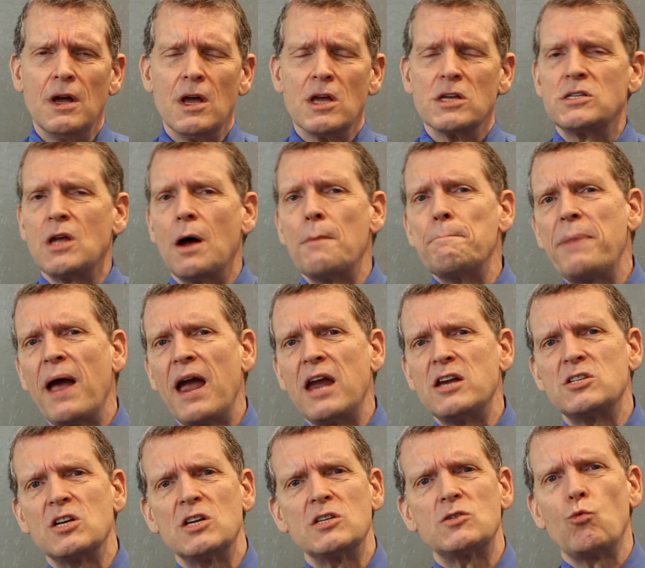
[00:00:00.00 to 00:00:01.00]
Some
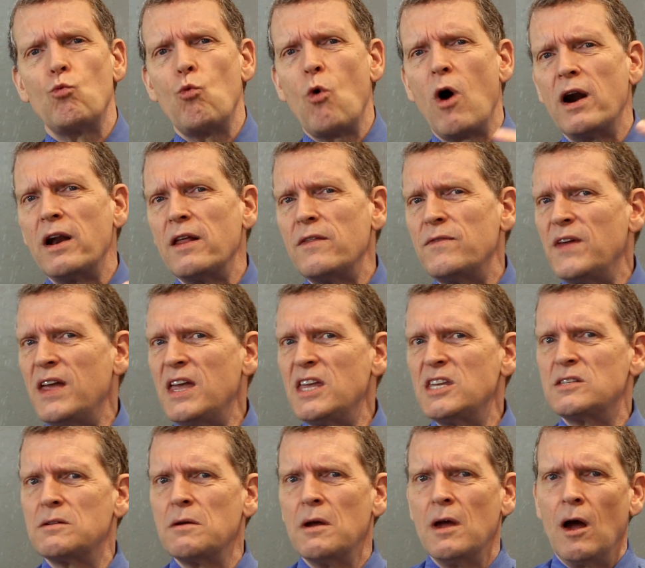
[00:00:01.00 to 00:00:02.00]
patients, one of
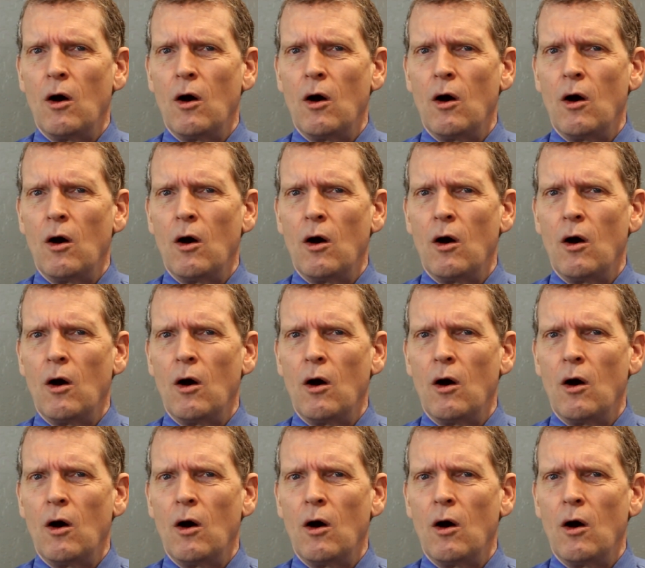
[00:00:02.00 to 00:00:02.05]
these